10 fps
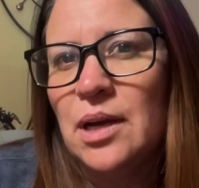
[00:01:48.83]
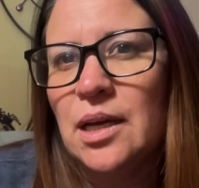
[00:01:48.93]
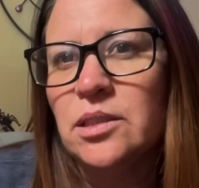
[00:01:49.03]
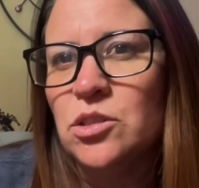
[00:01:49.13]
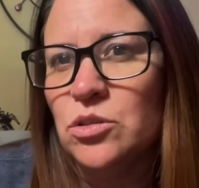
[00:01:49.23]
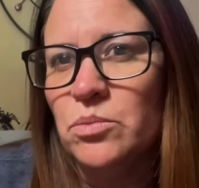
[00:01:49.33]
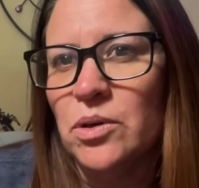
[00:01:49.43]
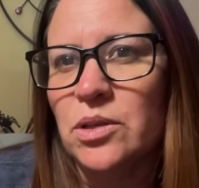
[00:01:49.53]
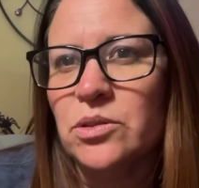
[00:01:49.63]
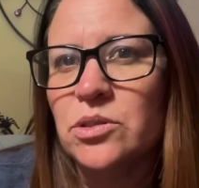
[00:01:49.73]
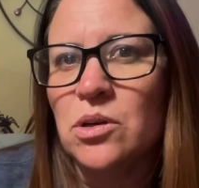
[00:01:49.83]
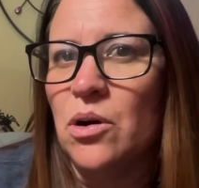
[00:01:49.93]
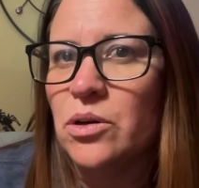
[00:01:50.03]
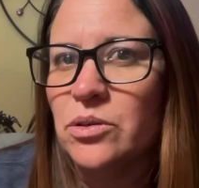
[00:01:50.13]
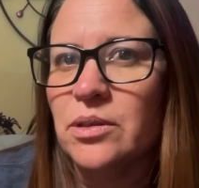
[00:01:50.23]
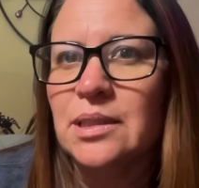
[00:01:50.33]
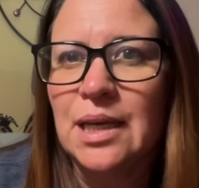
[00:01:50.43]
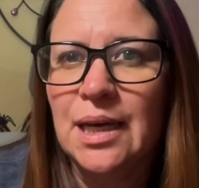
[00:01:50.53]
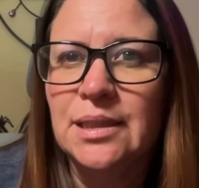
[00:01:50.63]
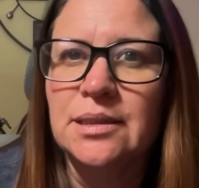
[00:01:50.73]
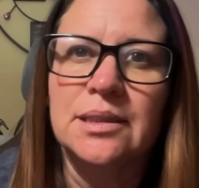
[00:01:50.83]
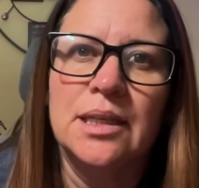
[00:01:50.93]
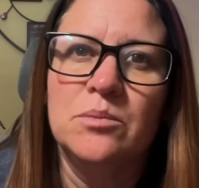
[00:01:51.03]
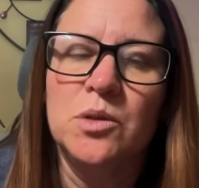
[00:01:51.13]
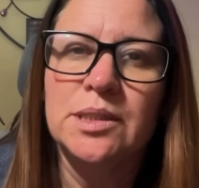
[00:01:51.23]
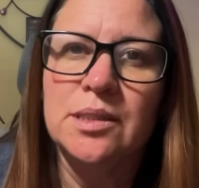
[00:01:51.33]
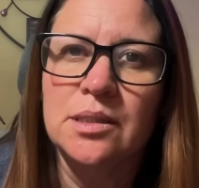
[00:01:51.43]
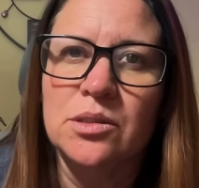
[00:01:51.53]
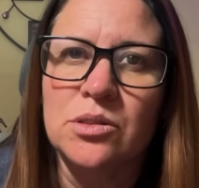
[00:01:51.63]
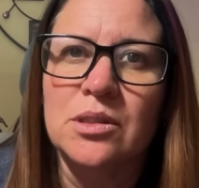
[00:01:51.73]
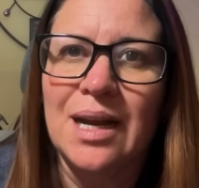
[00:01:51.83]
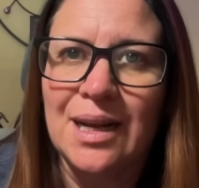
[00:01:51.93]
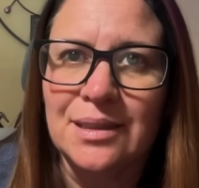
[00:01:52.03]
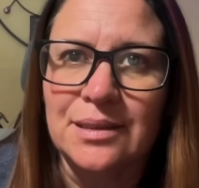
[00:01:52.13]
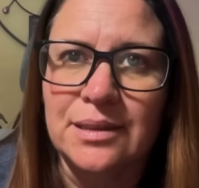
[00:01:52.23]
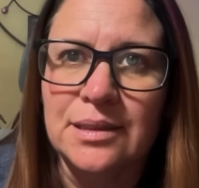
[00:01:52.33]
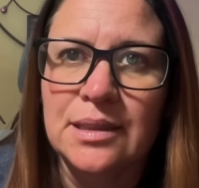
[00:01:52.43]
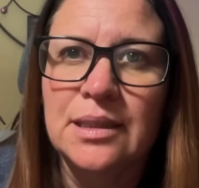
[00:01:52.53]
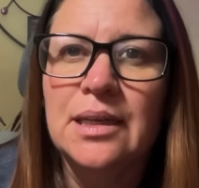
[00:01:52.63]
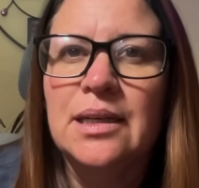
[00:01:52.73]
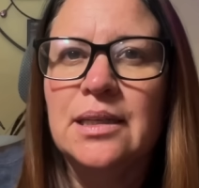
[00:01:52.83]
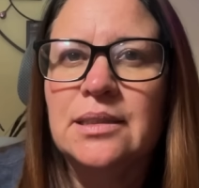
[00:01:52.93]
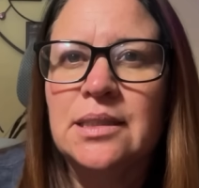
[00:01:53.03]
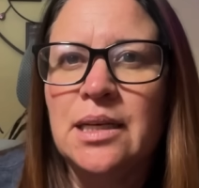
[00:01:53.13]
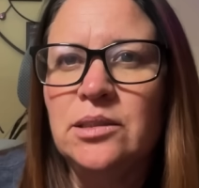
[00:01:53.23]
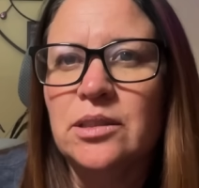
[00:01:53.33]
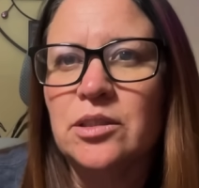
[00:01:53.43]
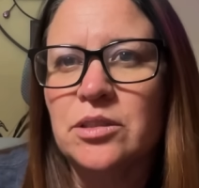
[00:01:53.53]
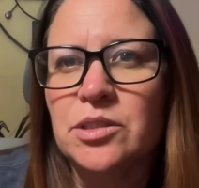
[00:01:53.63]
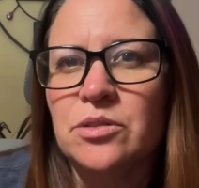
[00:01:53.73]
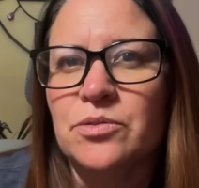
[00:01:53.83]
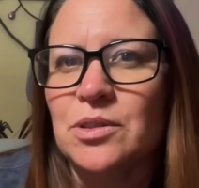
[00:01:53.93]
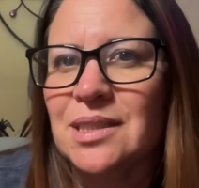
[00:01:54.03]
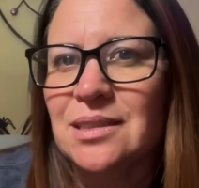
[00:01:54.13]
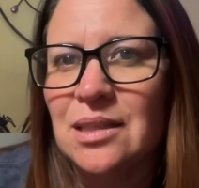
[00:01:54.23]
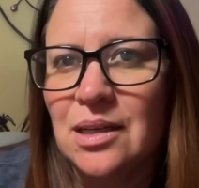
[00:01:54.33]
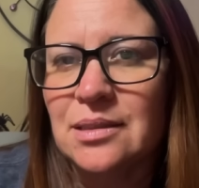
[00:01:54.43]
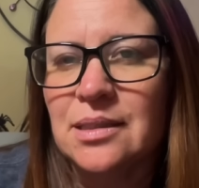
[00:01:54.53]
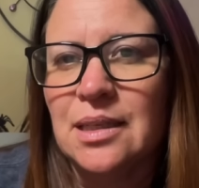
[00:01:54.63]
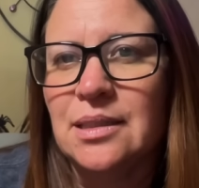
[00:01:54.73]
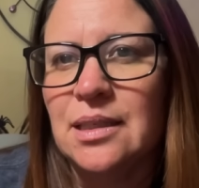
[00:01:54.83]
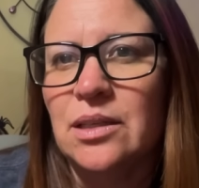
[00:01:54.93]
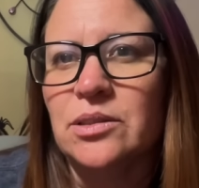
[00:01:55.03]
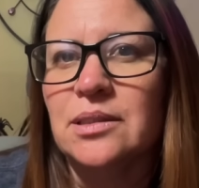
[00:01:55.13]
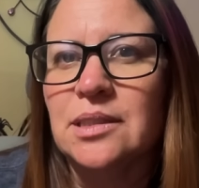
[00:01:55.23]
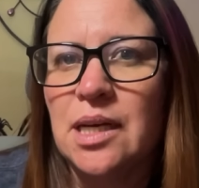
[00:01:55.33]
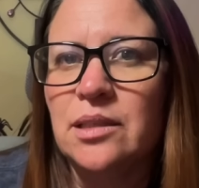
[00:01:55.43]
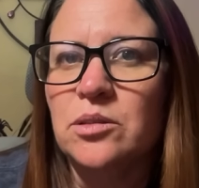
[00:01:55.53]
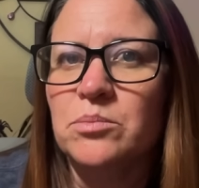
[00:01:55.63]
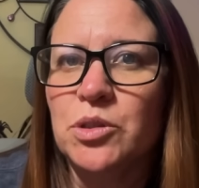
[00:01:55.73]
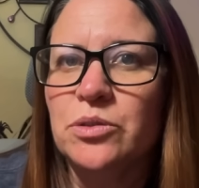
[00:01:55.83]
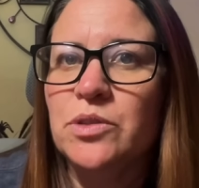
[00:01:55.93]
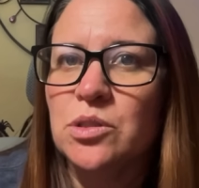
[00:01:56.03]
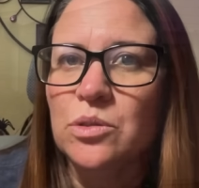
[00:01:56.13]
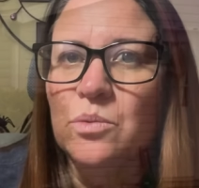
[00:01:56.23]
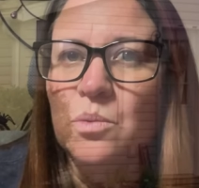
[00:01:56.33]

had two brothers, Carter and Caden, and one sister, Adeline. Taylor and Christopher did not stay together, and Taylor moved to